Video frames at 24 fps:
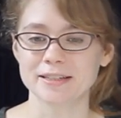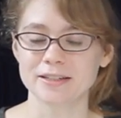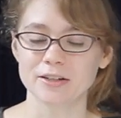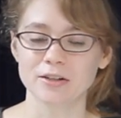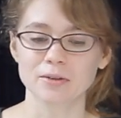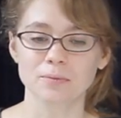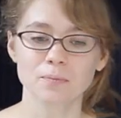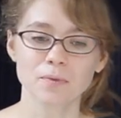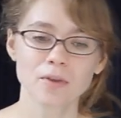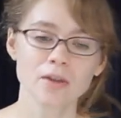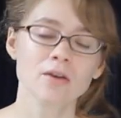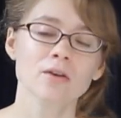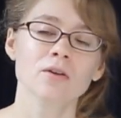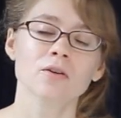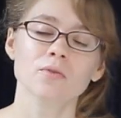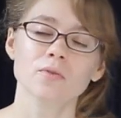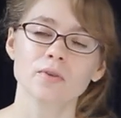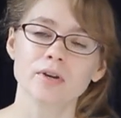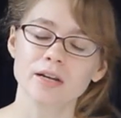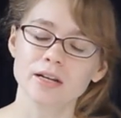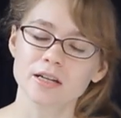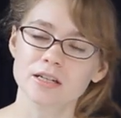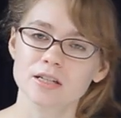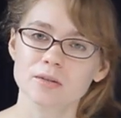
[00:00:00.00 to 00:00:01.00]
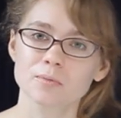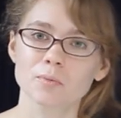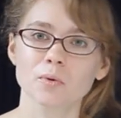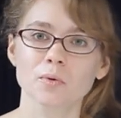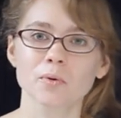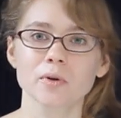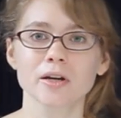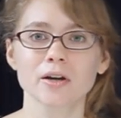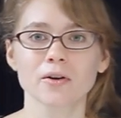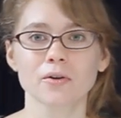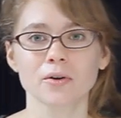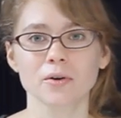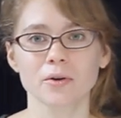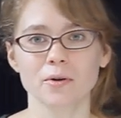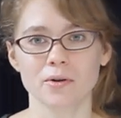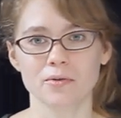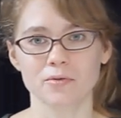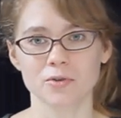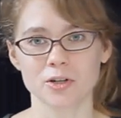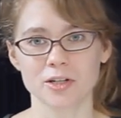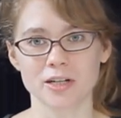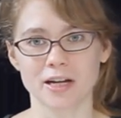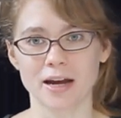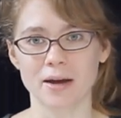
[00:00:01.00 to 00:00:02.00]
so we need to burrito her
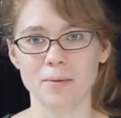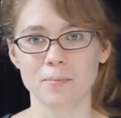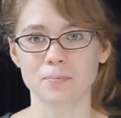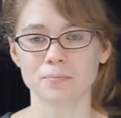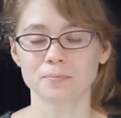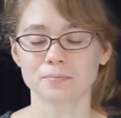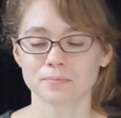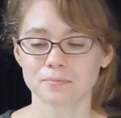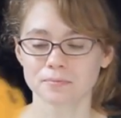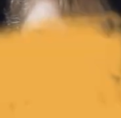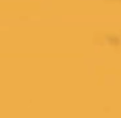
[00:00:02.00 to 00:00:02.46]
every time.